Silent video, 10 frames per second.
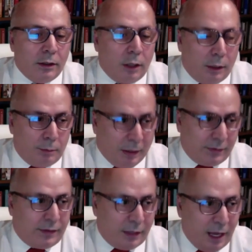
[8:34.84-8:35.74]
but
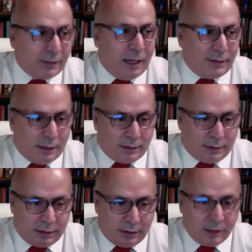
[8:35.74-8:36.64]
as I said,
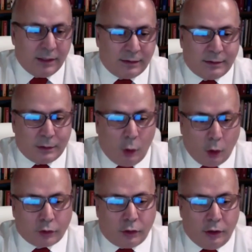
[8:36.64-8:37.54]
it is
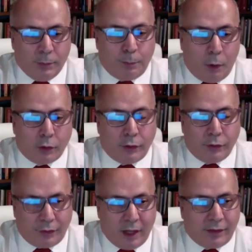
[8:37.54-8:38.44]
also important
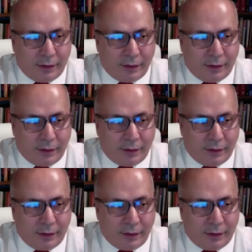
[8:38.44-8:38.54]
that